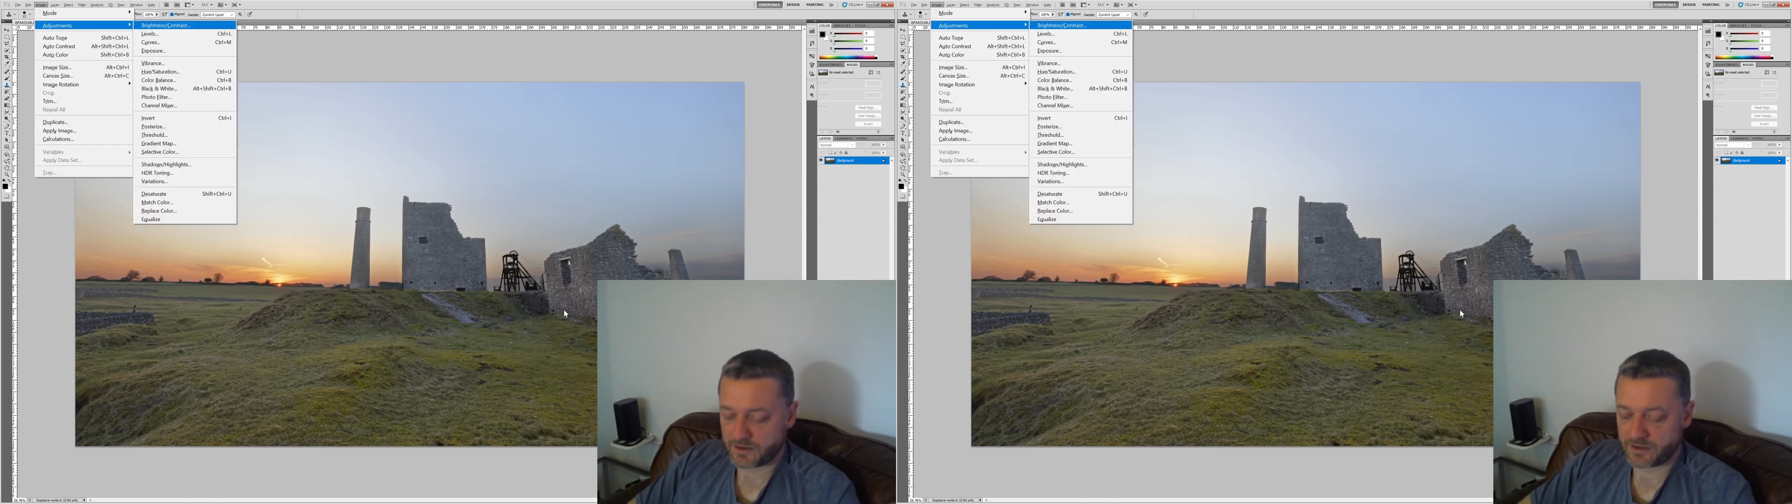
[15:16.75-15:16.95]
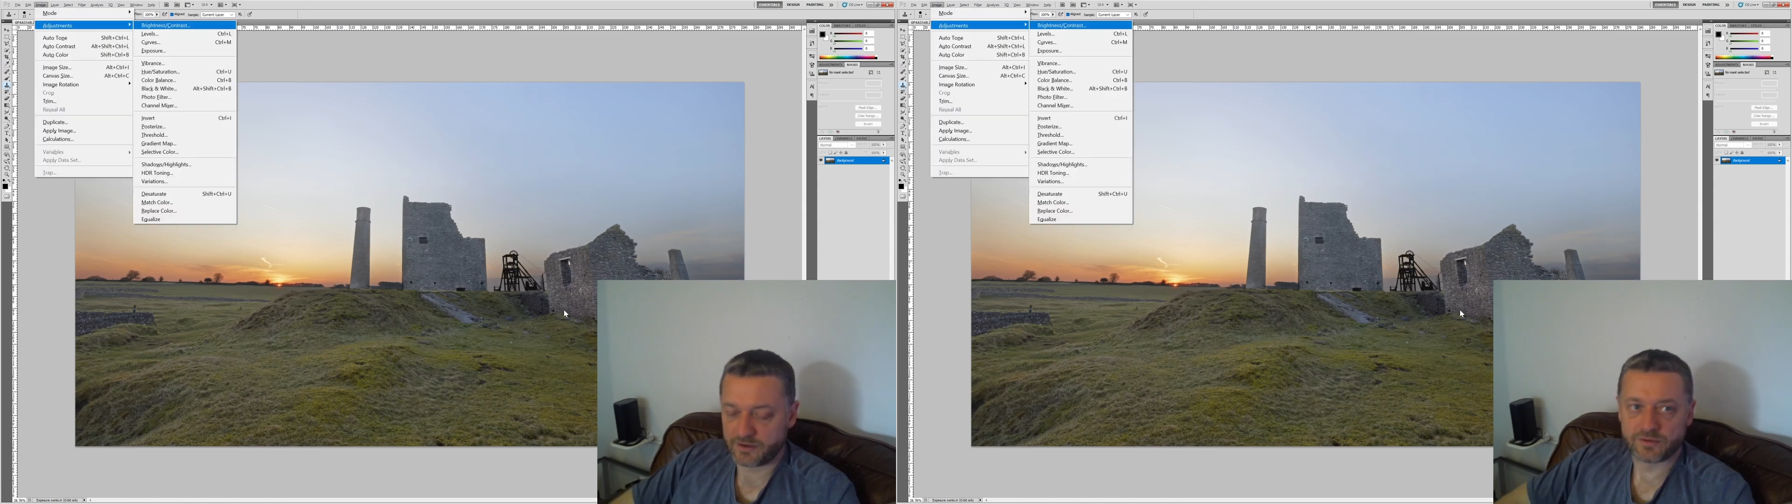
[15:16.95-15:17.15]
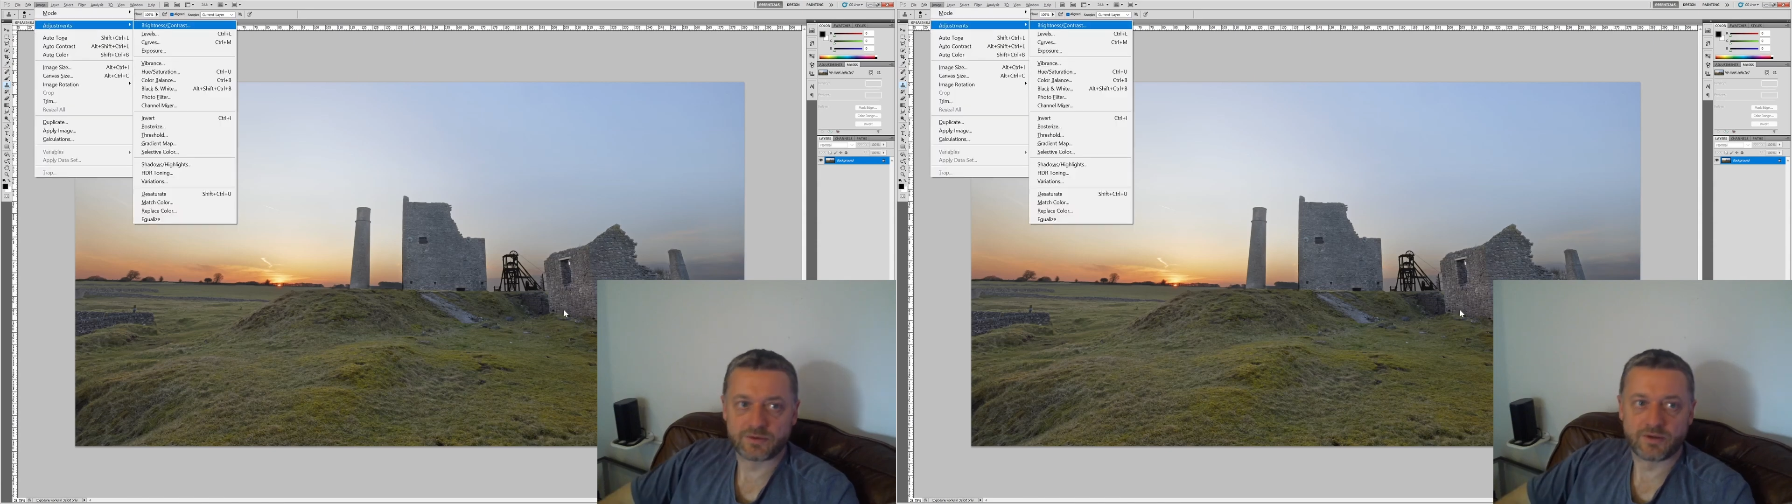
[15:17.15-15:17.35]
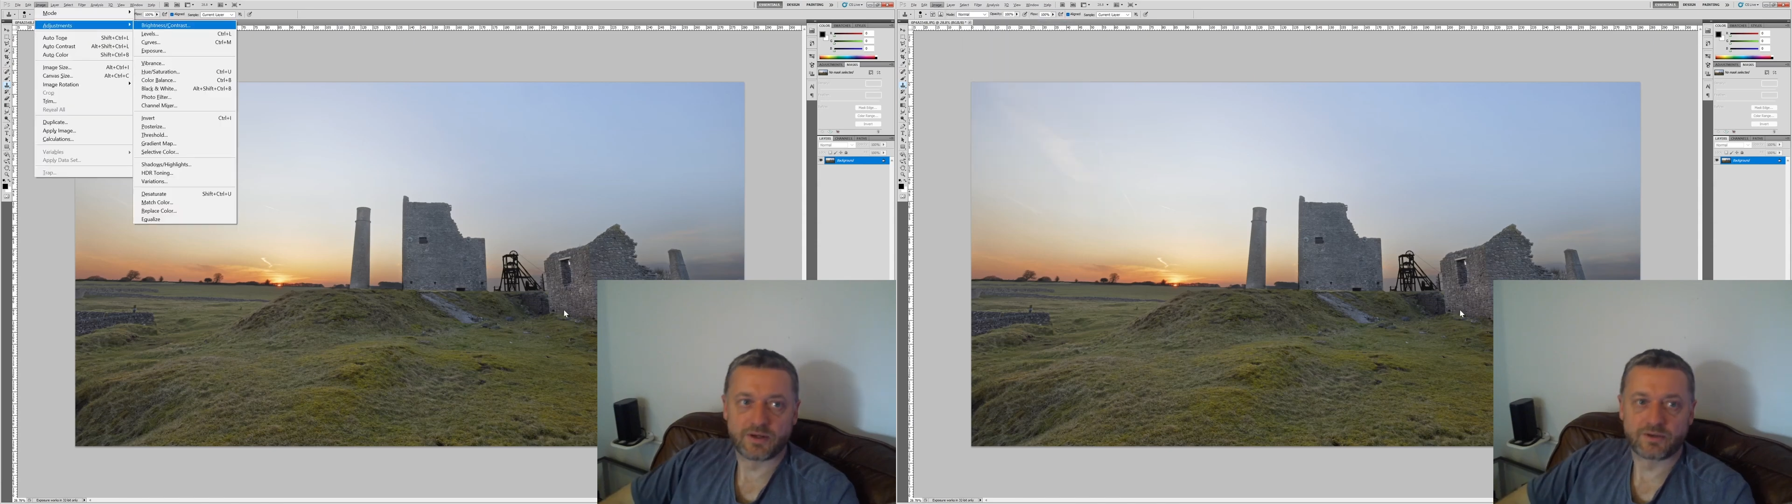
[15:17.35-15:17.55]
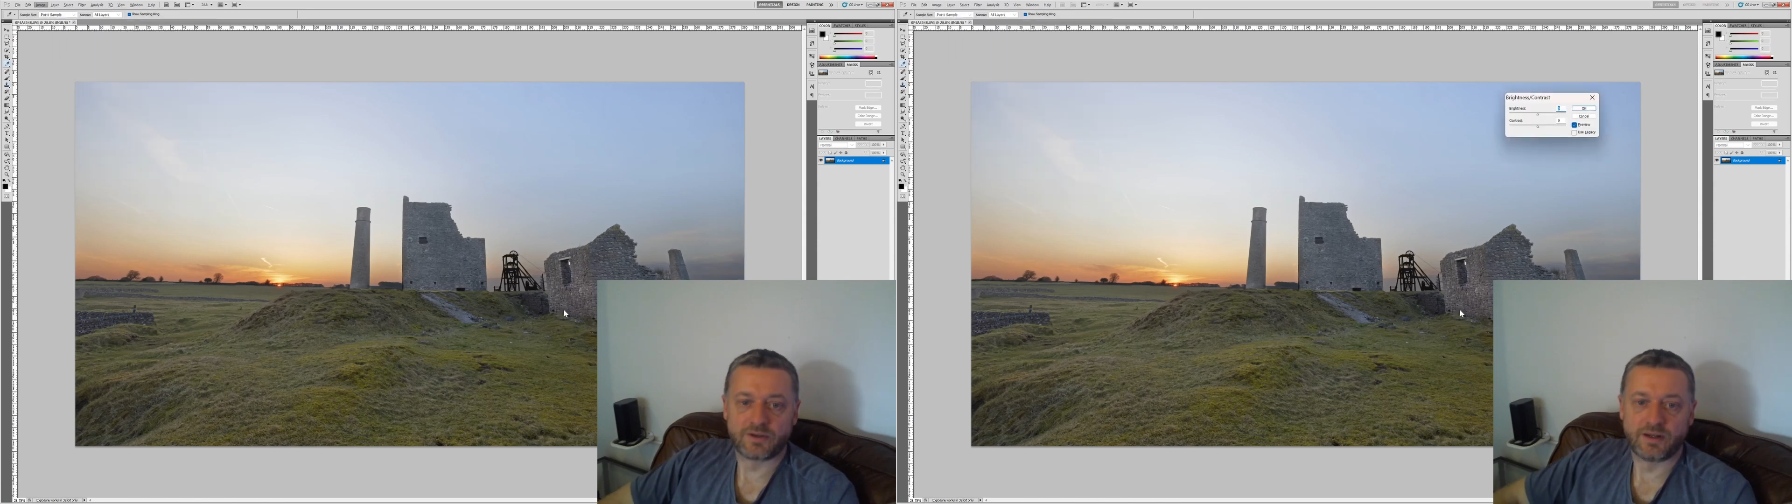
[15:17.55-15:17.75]

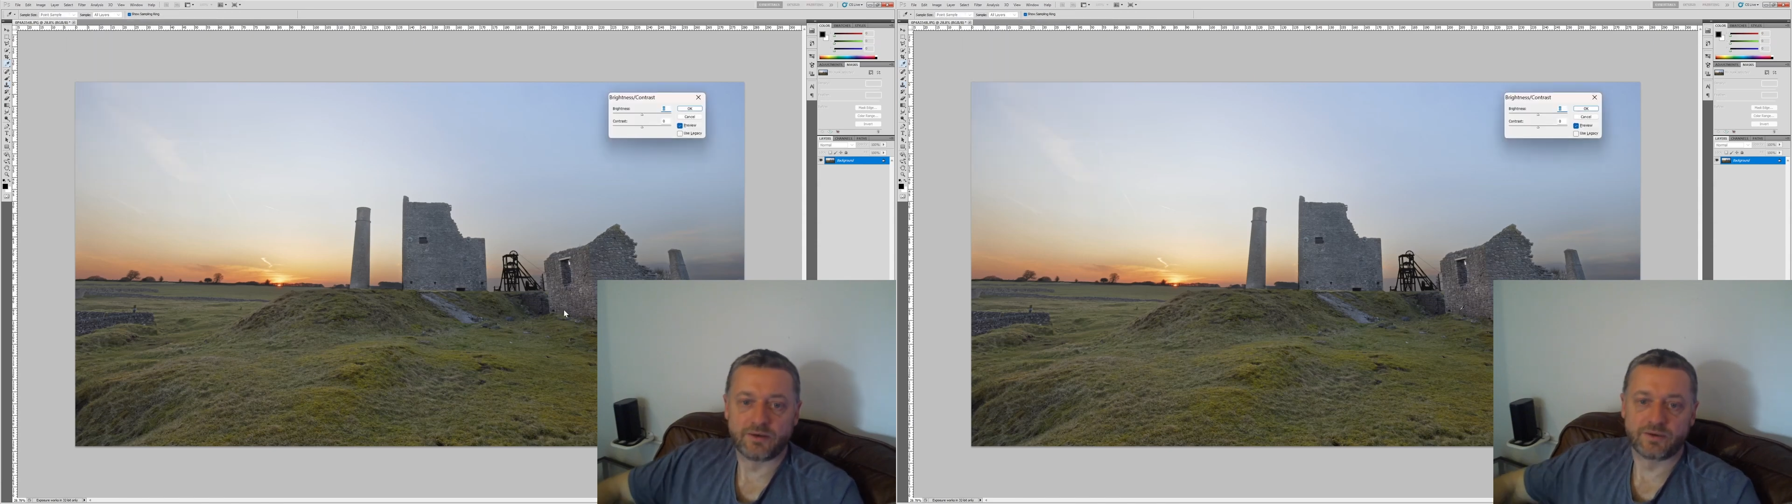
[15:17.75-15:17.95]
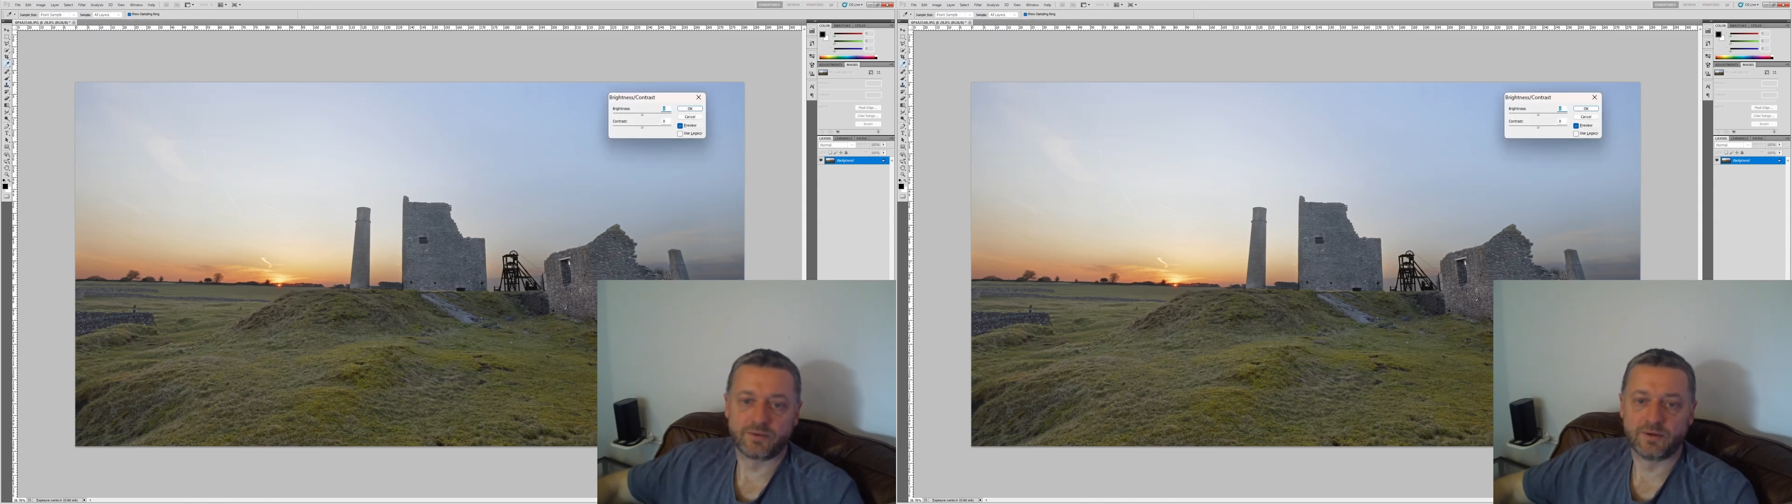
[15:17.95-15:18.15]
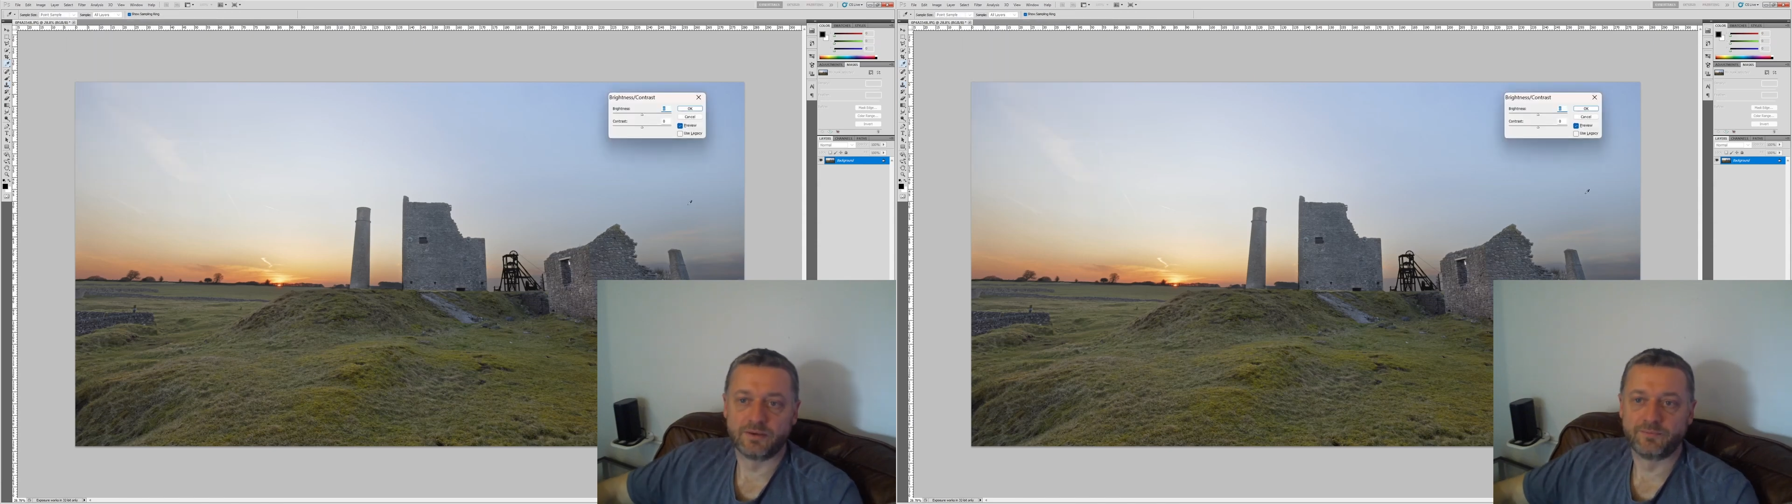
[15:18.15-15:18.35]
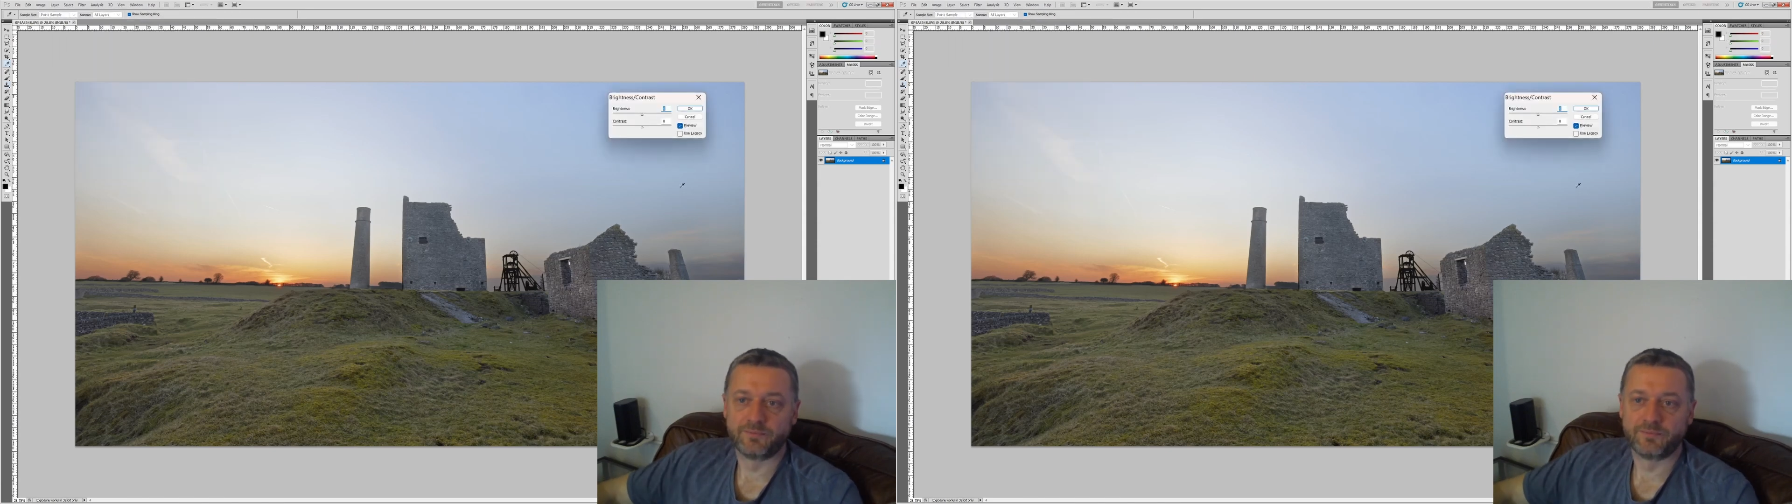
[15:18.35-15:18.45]
contrast now as well.